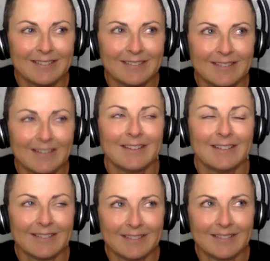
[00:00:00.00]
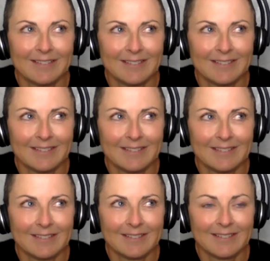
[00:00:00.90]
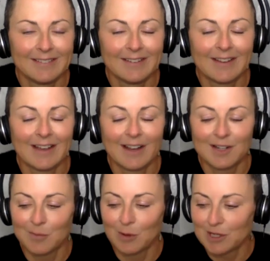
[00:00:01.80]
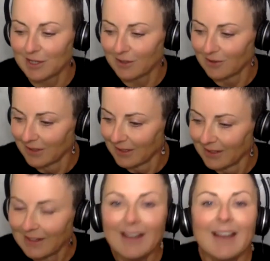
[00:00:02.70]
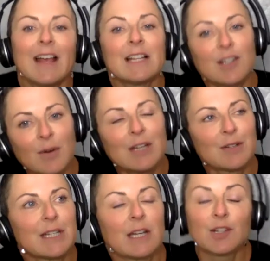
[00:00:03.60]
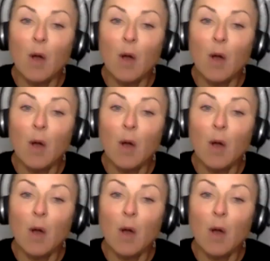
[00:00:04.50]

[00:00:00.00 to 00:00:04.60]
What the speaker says: Huh. Okay, I got some work to do. That's so interesting. So